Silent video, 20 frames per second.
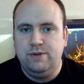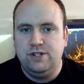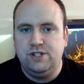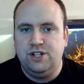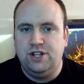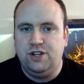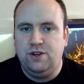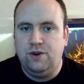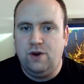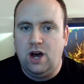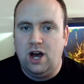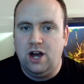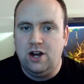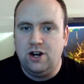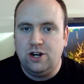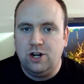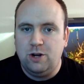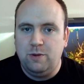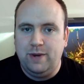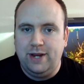that aren't
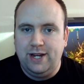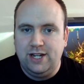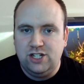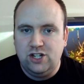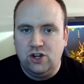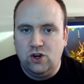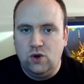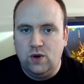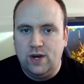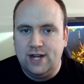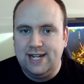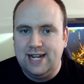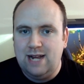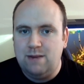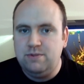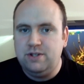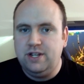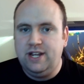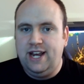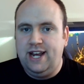going to be so
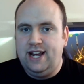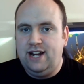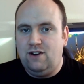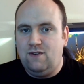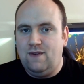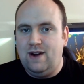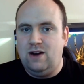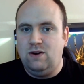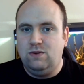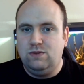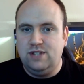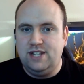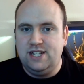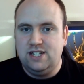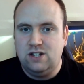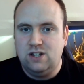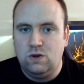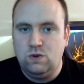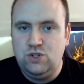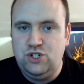adept at getting around this
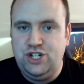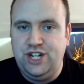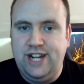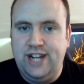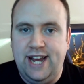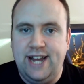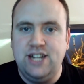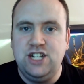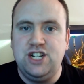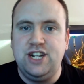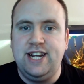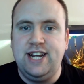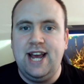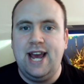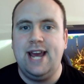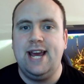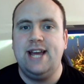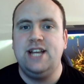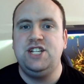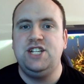whole GH and
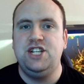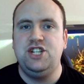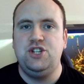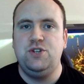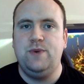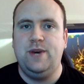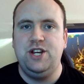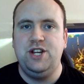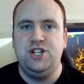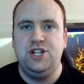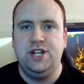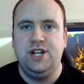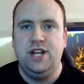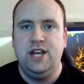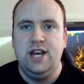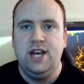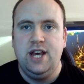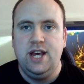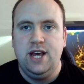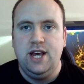KH situation,
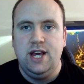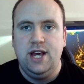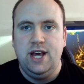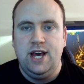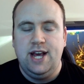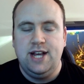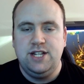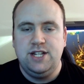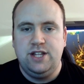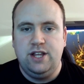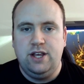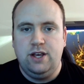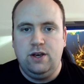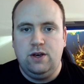is that